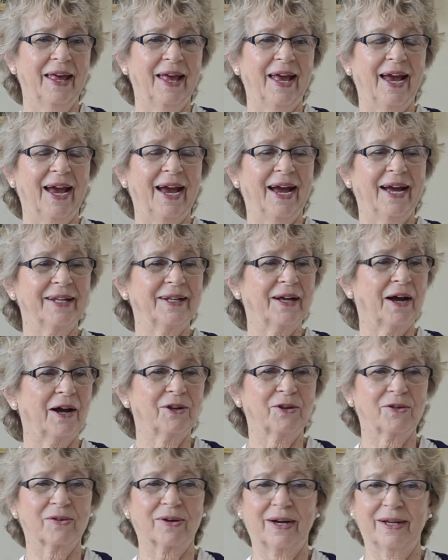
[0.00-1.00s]
And I
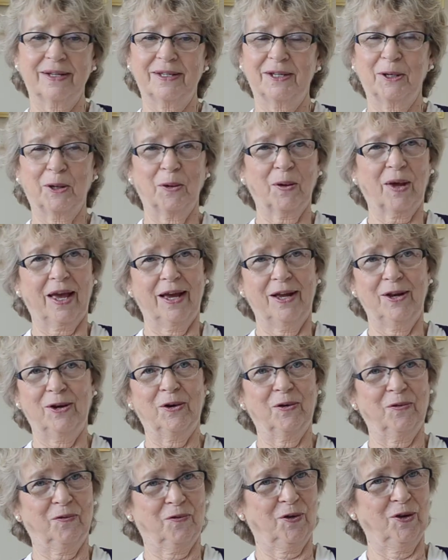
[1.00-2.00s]
tried to locate
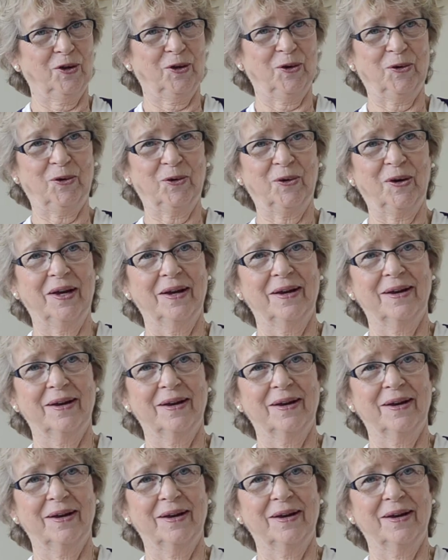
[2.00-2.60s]
her for you,